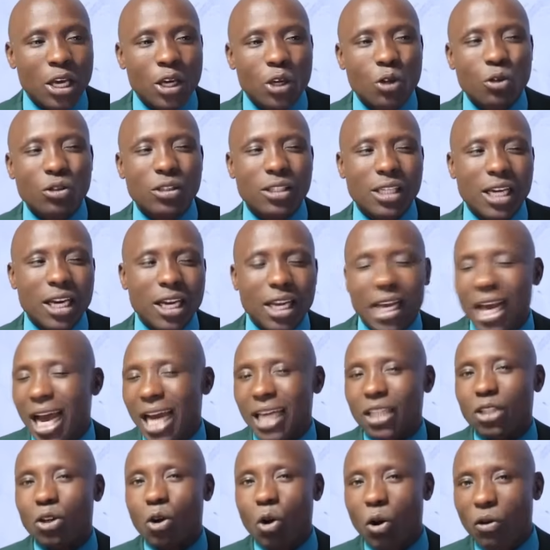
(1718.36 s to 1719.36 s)
you still
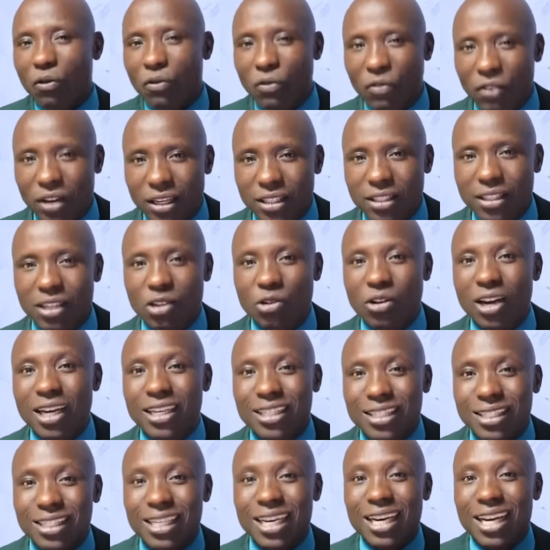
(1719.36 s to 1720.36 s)
can't convince, you
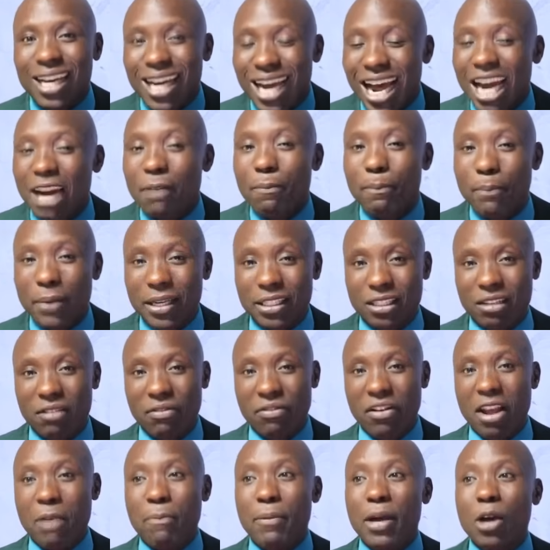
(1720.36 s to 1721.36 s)
still can't
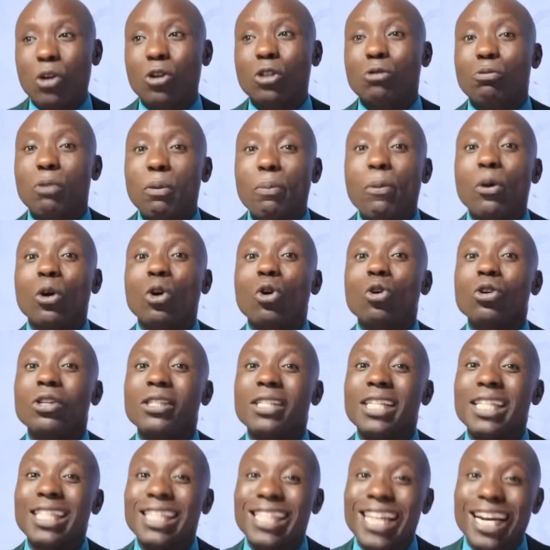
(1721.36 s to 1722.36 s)
pacify, because people
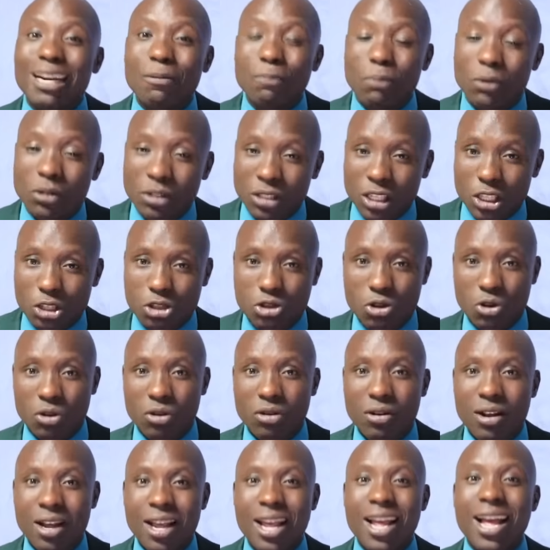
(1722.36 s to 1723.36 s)
don't see that
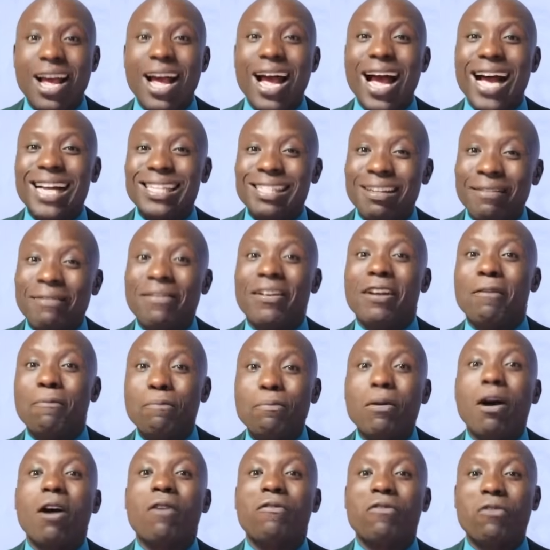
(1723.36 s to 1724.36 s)
position as a very
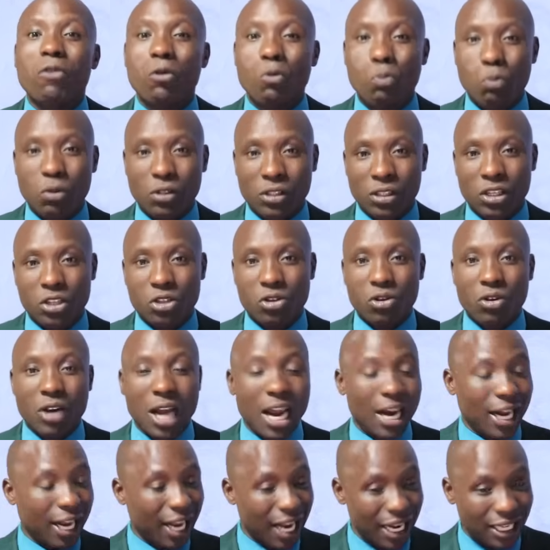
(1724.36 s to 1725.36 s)
powerful
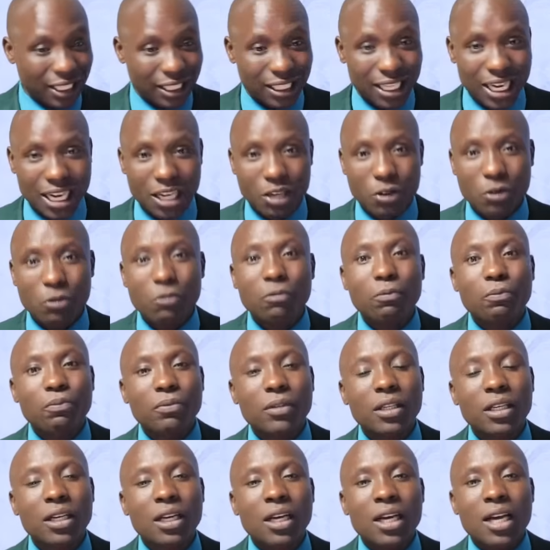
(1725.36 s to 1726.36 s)
position. And I can tell you,
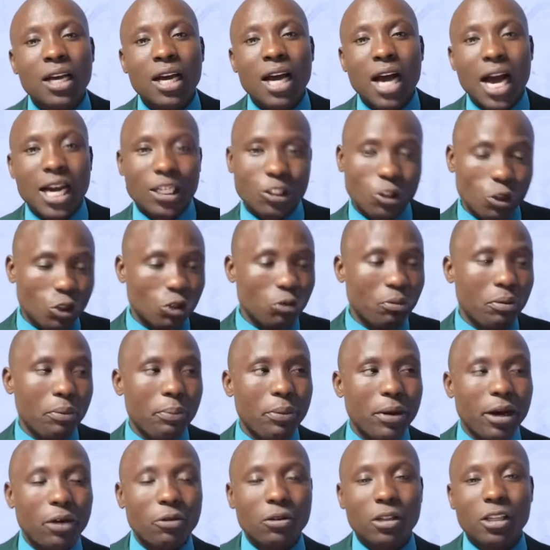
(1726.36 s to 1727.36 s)
I talk to
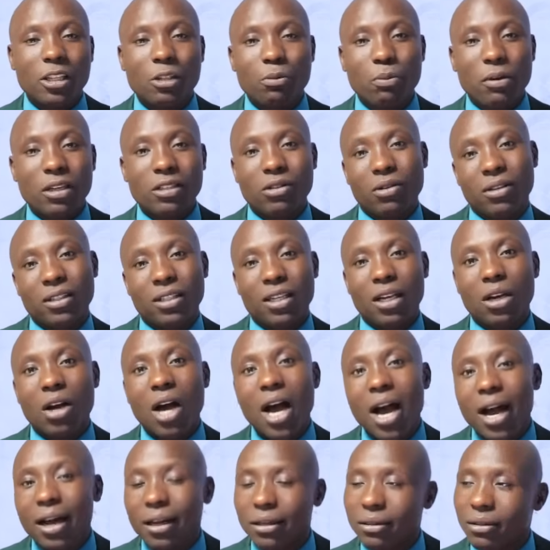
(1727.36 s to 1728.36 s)
people around this place, they're saying,
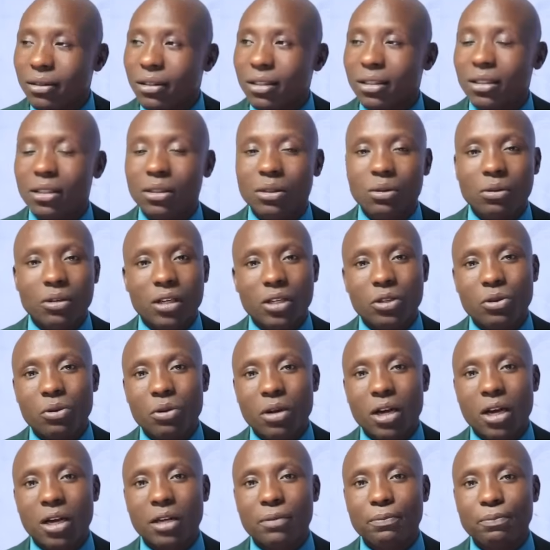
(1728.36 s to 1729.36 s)
sisi
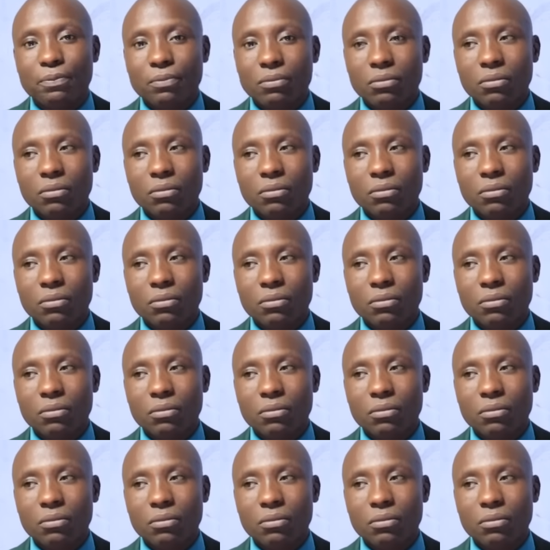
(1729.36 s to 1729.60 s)
tunajua,